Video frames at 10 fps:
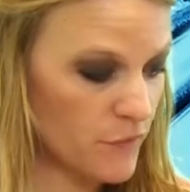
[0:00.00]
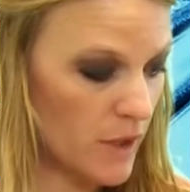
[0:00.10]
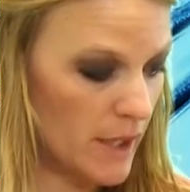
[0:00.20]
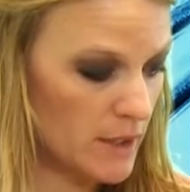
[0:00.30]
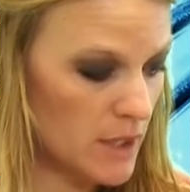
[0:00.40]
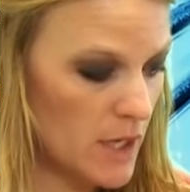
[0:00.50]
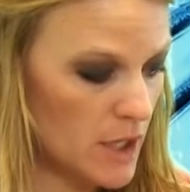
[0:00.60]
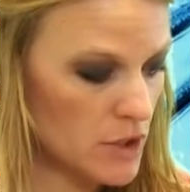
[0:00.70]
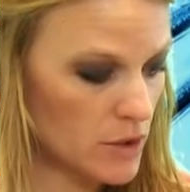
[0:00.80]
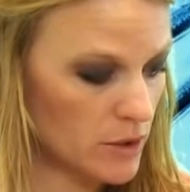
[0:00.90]
front.
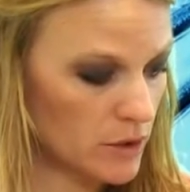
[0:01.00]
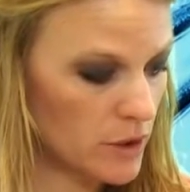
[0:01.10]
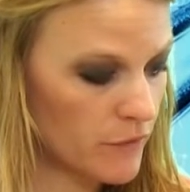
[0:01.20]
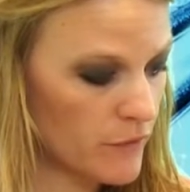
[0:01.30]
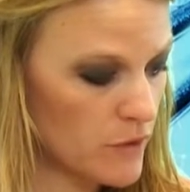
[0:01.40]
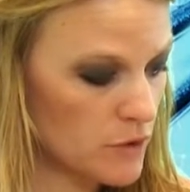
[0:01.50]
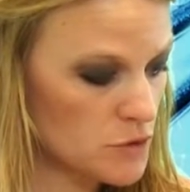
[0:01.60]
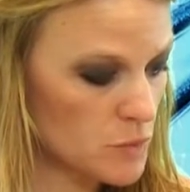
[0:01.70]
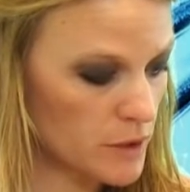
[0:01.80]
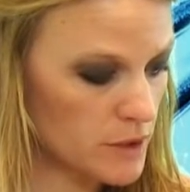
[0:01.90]
And you're going to look for
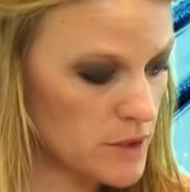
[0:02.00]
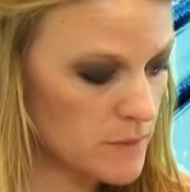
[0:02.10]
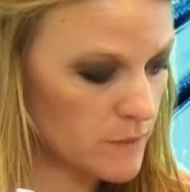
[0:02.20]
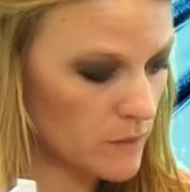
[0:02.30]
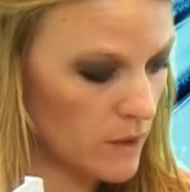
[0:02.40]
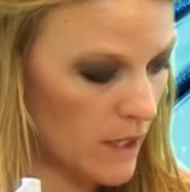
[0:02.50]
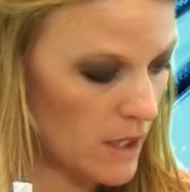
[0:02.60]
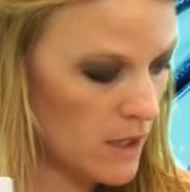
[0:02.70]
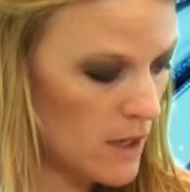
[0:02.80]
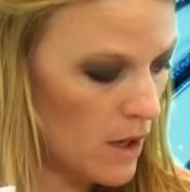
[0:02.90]
those words,
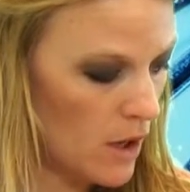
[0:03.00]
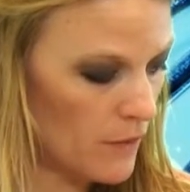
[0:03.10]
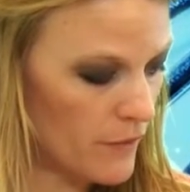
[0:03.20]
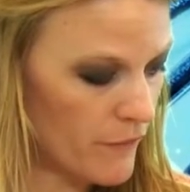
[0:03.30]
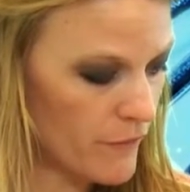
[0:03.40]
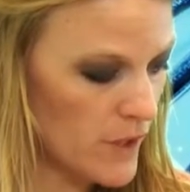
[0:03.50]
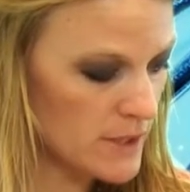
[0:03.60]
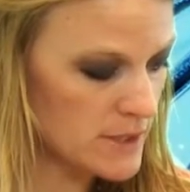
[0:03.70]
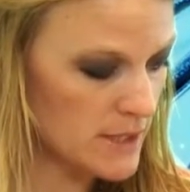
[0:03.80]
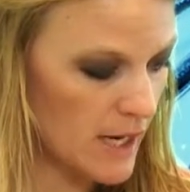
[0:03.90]
okay? On the
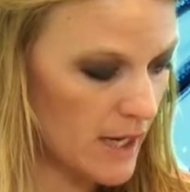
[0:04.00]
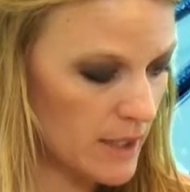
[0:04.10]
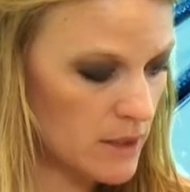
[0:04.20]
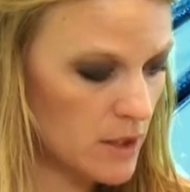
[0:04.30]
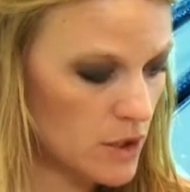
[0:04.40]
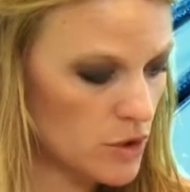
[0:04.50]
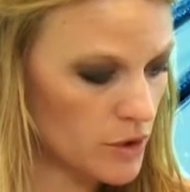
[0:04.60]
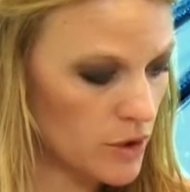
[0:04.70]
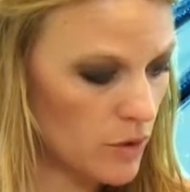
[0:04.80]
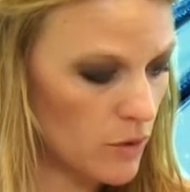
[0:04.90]
front side, you're
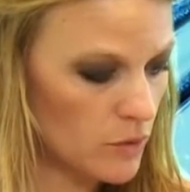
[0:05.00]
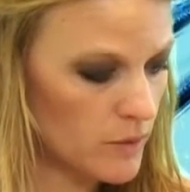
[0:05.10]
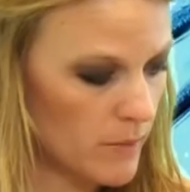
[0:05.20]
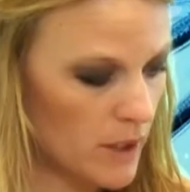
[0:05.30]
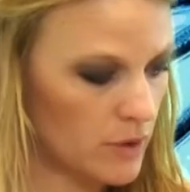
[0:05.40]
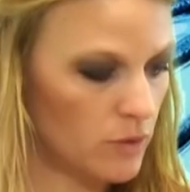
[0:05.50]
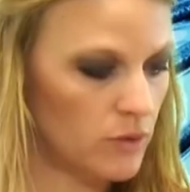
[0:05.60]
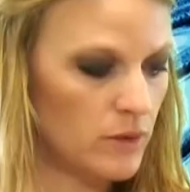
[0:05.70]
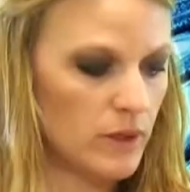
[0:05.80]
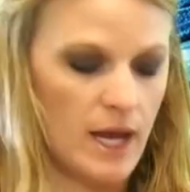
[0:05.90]
going to hold the
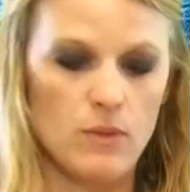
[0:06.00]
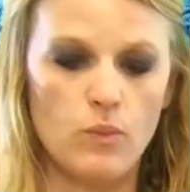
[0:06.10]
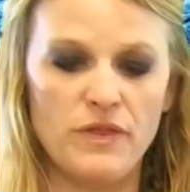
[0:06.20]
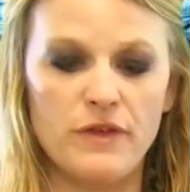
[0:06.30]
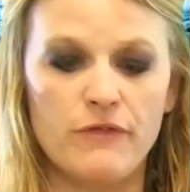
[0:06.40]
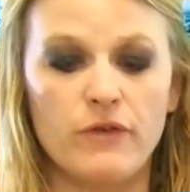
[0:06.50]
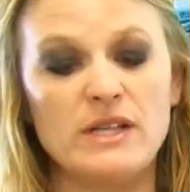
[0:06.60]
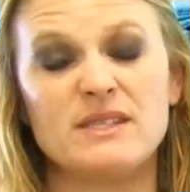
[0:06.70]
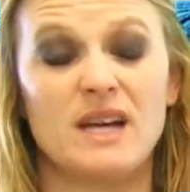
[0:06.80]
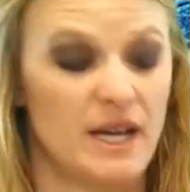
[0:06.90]
model, okay, with the
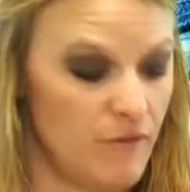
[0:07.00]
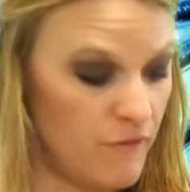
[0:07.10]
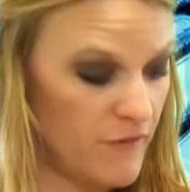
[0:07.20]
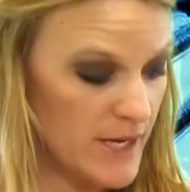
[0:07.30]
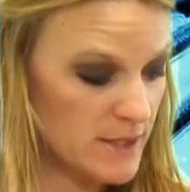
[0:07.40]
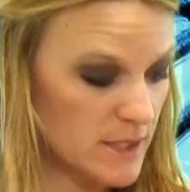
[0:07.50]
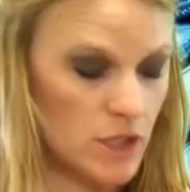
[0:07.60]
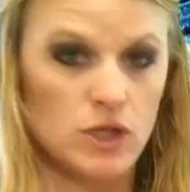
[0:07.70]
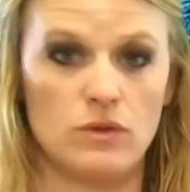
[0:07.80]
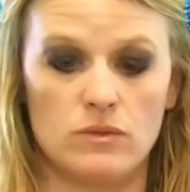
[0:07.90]
front side
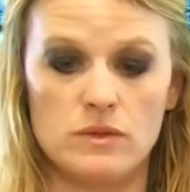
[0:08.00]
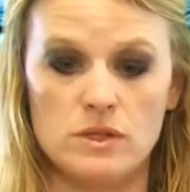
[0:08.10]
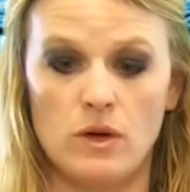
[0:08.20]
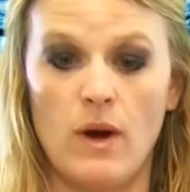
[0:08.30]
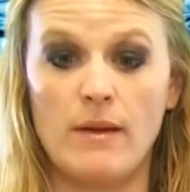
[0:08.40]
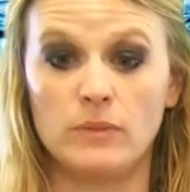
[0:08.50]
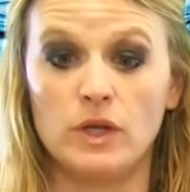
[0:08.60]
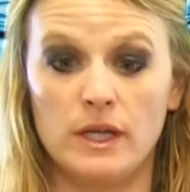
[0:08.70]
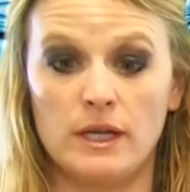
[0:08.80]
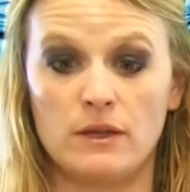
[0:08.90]
facing you. So I'm
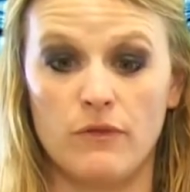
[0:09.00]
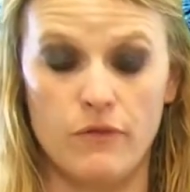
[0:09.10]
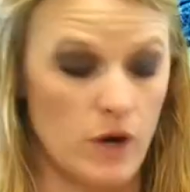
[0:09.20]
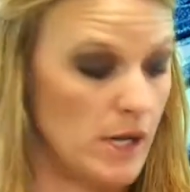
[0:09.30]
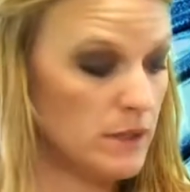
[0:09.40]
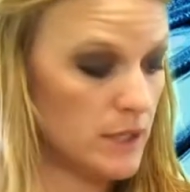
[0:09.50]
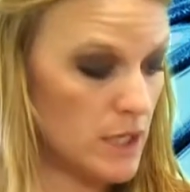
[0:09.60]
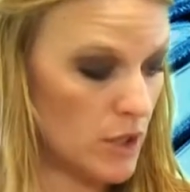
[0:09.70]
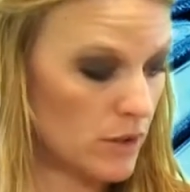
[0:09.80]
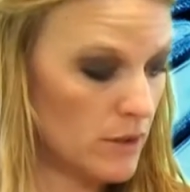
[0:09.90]
looking at the front
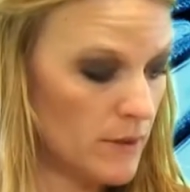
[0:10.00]
here.